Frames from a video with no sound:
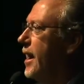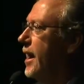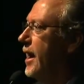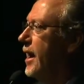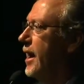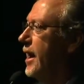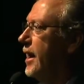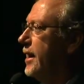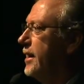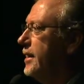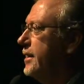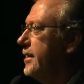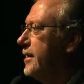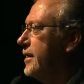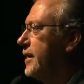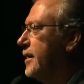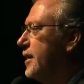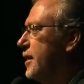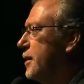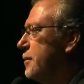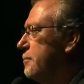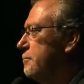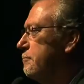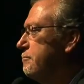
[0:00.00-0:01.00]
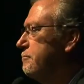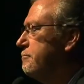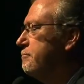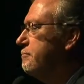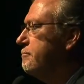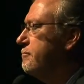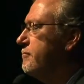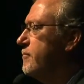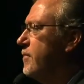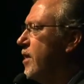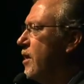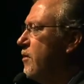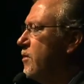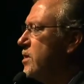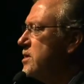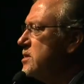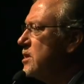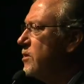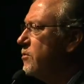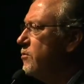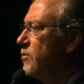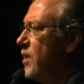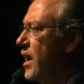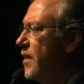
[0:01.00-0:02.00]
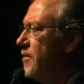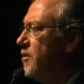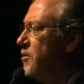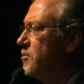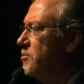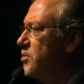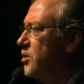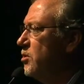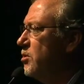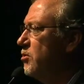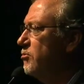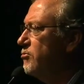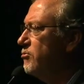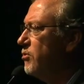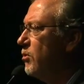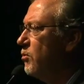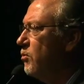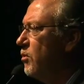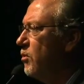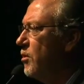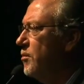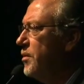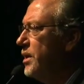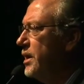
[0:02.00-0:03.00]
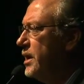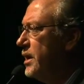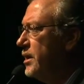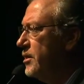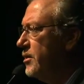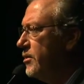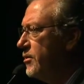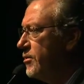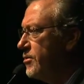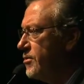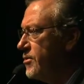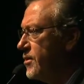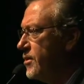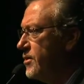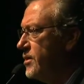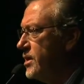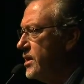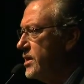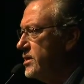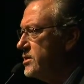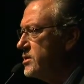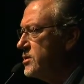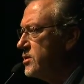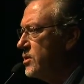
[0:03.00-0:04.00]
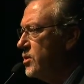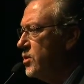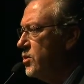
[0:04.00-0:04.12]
And there was a rather beautiful woman in her 30s